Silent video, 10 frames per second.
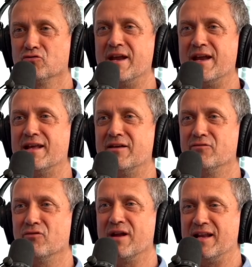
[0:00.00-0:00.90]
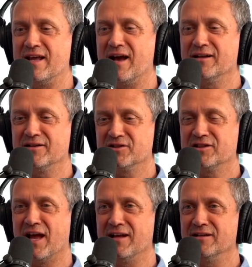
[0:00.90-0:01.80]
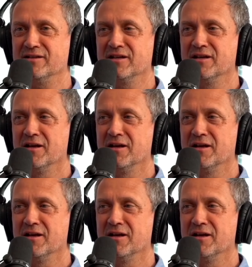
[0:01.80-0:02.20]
really, really understand